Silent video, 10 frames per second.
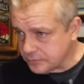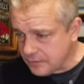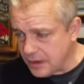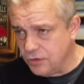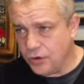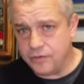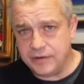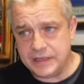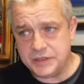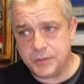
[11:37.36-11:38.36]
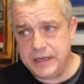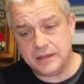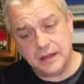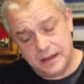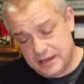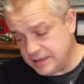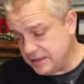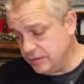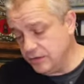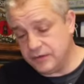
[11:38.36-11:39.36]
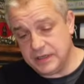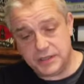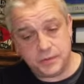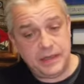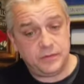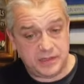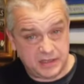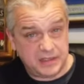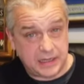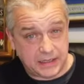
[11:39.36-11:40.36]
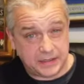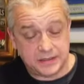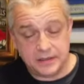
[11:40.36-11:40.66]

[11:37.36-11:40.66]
not overly sweet. This isn't overly sweet, which is nice.